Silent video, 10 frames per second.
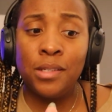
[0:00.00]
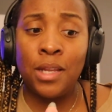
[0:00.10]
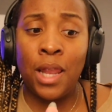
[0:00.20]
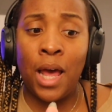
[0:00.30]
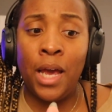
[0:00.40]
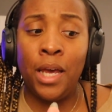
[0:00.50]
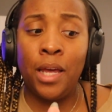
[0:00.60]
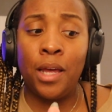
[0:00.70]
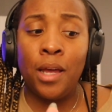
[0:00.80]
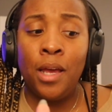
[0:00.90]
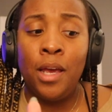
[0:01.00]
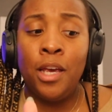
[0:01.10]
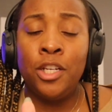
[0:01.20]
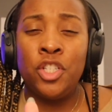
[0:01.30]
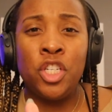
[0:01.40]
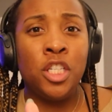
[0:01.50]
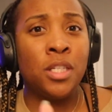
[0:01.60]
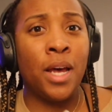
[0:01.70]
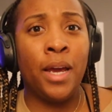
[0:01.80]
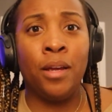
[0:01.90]
Like, she's
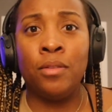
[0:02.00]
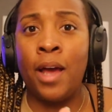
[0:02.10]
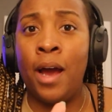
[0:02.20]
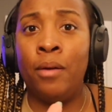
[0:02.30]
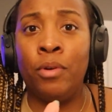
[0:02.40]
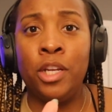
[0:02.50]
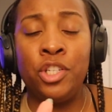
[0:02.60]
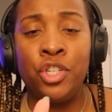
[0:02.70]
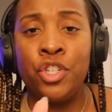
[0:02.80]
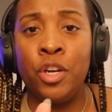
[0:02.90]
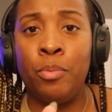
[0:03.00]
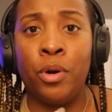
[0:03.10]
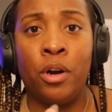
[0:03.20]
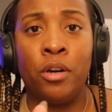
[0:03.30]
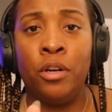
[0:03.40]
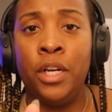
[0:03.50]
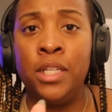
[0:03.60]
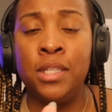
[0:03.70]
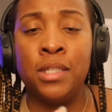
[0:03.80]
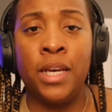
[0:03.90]
like, that relationship with her and her
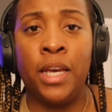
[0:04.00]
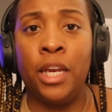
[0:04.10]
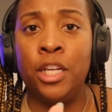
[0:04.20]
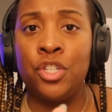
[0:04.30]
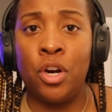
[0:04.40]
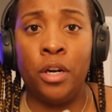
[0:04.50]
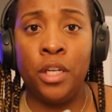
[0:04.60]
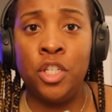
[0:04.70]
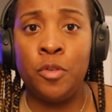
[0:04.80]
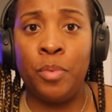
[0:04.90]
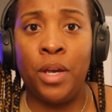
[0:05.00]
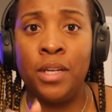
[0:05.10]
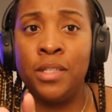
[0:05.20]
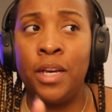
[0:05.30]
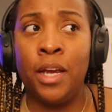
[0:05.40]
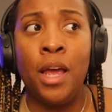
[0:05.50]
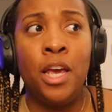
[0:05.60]
niece is like getting tarnished, because like